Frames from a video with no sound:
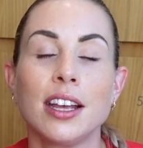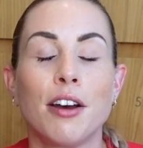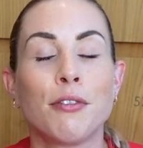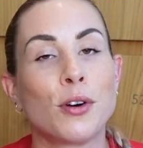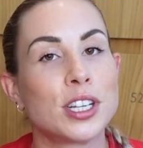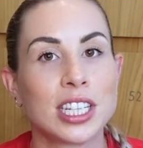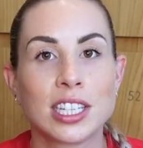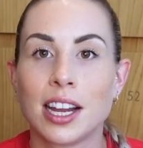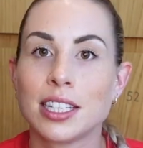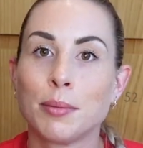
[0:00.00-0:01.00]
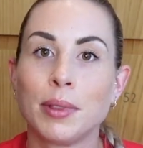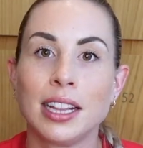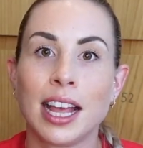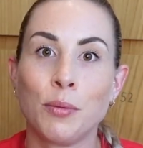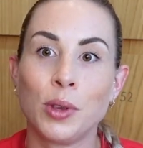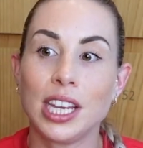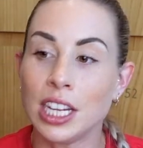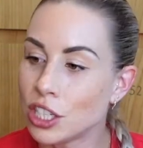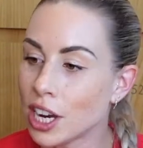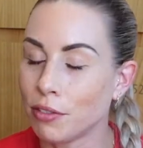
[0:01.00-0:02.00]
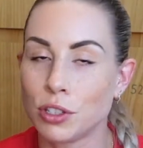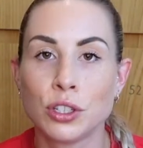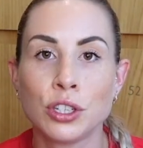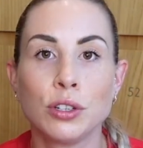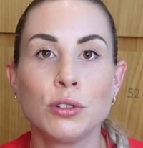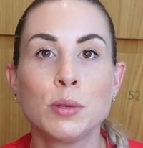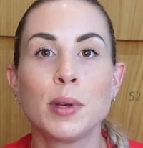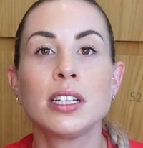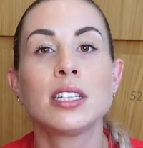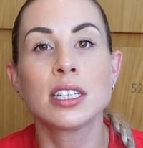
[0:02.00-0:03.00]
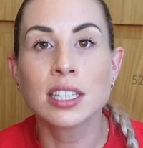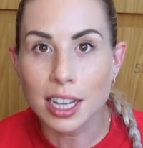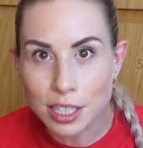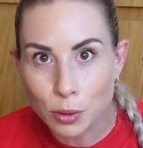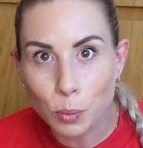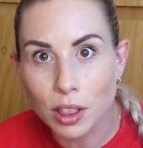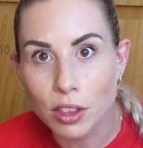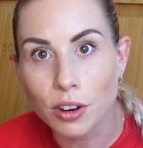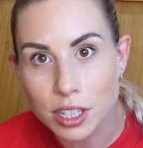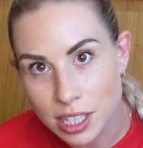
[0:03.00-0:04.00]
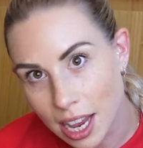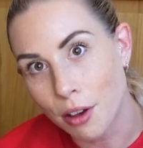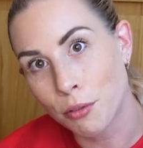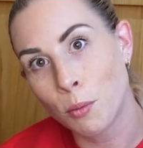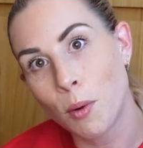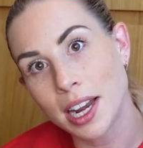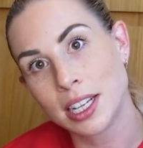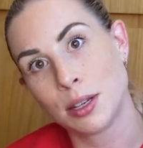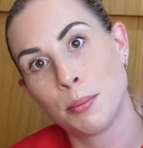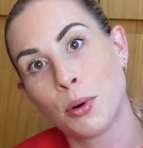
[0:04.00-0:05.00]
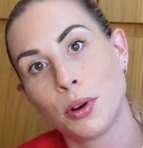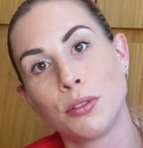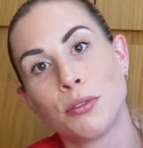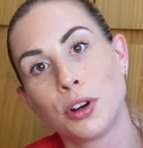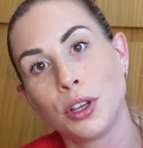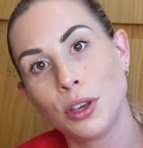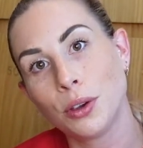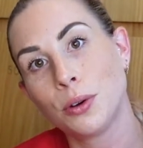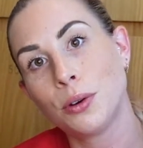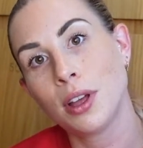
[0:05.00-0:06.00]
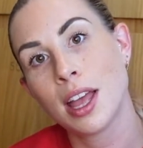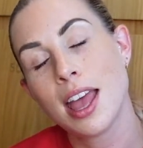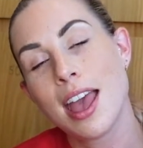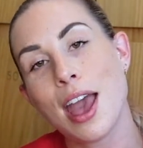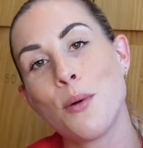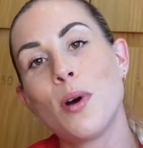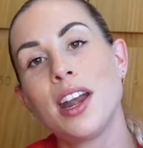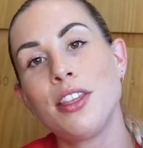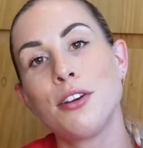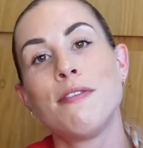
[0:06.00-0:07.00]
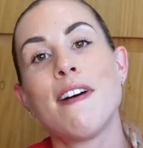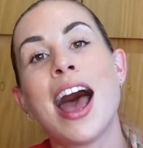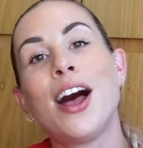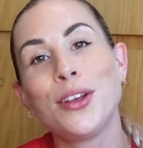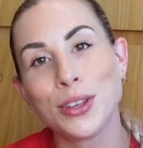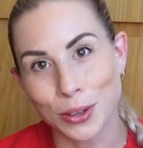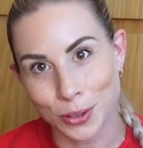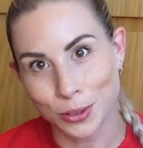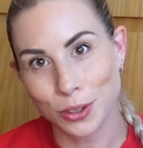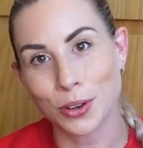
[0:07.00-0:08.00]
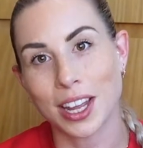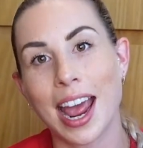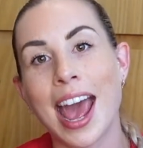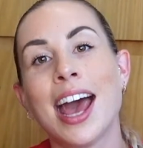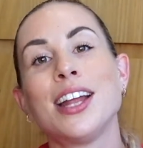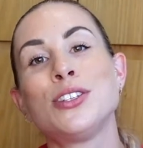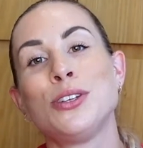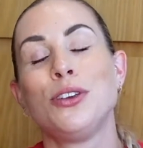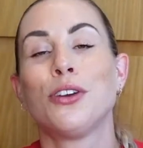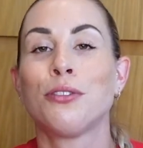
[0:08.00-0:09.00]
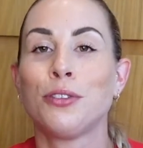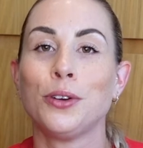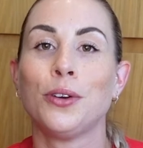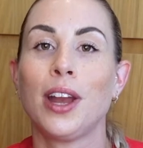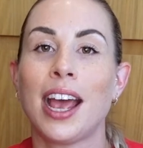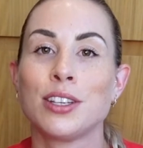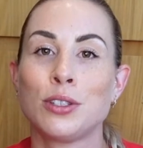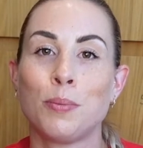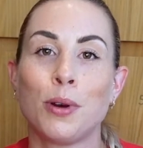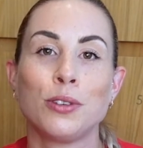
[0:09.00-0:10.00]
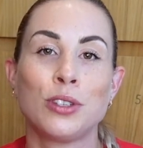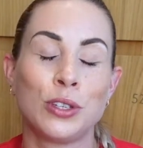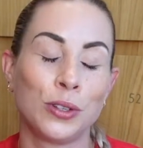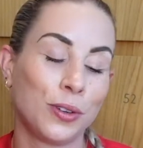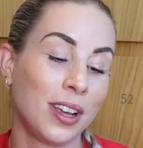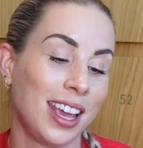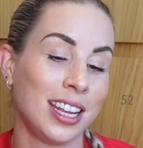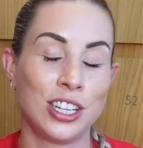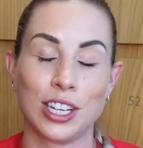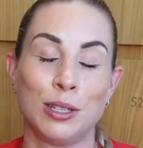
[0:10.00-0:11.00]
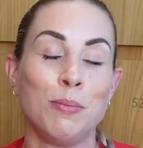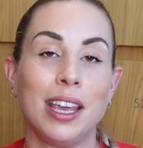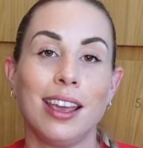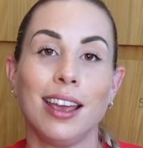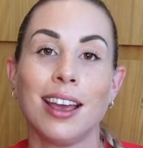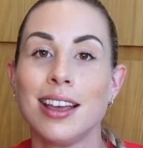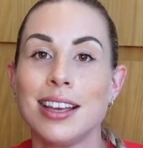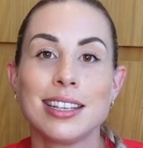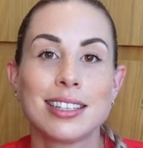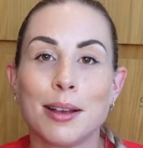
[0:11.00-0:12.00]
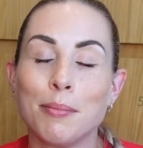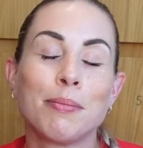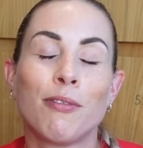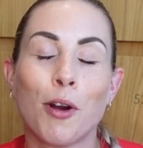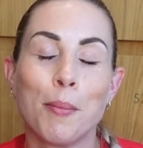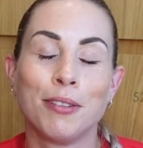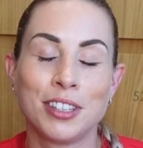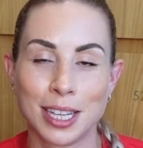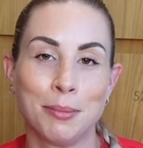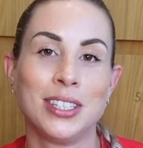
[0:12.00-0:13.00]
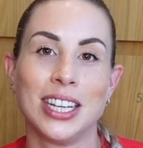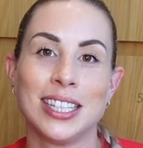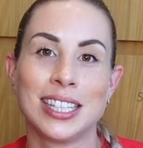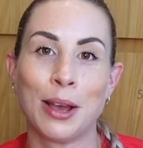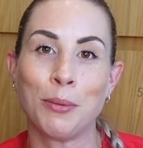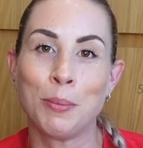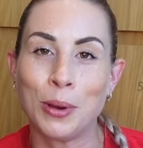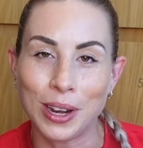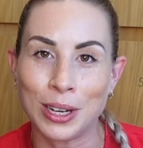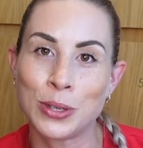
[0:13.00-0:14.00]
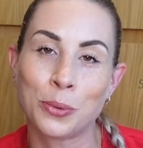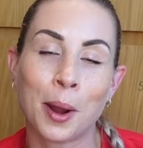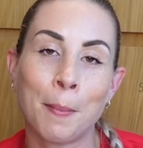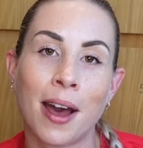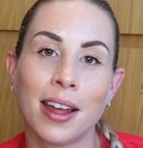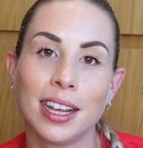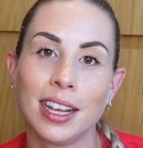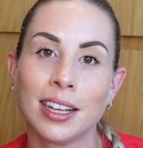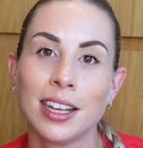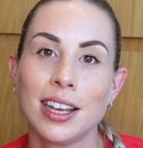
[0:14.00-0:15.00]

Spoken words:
Of course, it's not something that we each have to choose, but discuss it with yourself. What is important for you and what other value you can add to your food as opposed to it just being some form of substance that we put into our body.